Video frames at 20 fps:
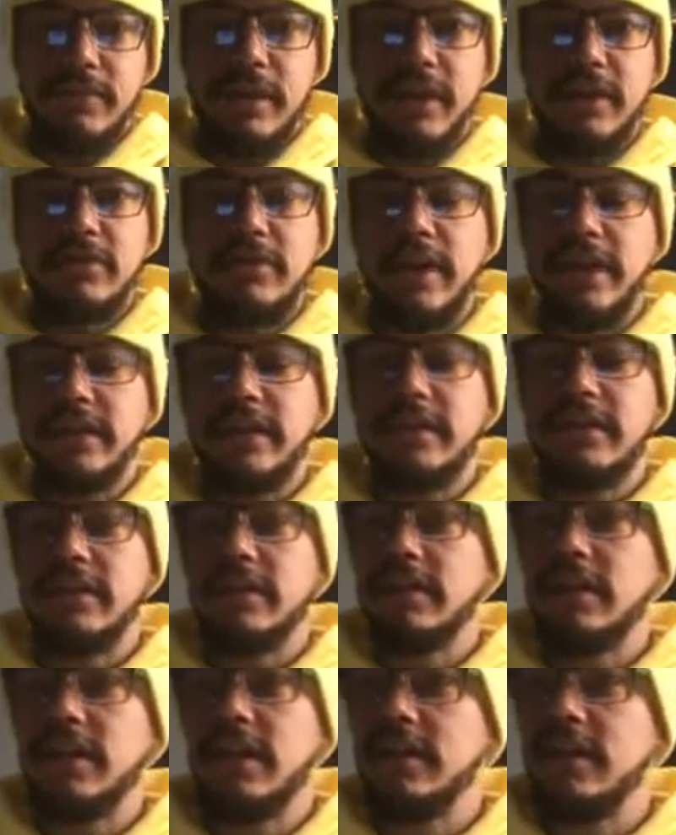i attracted
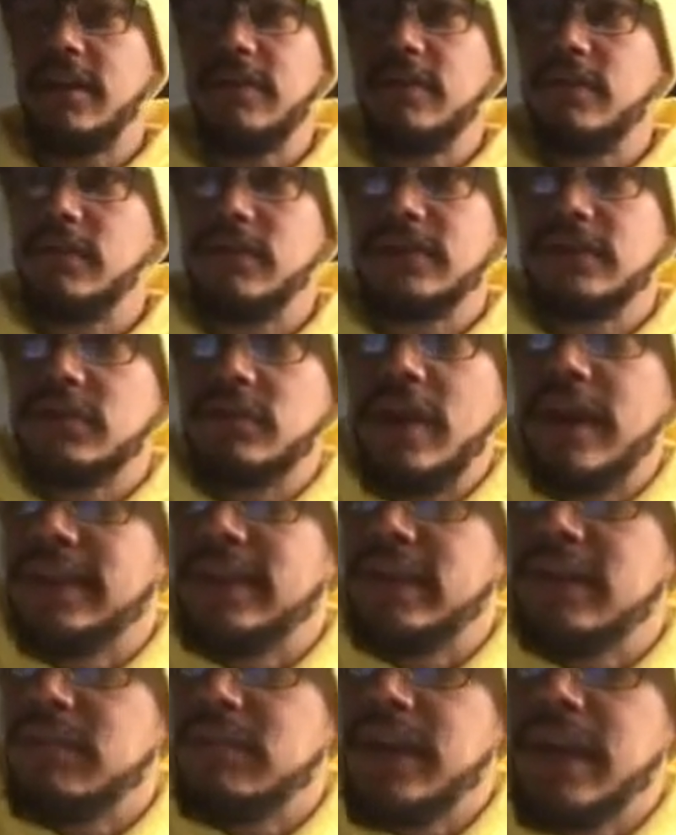to, and never was
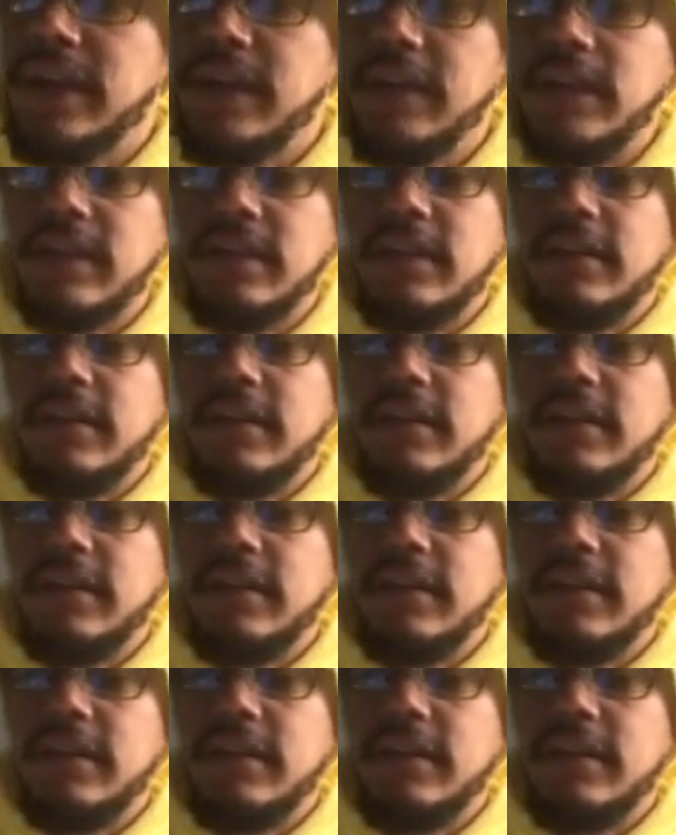attracted to men.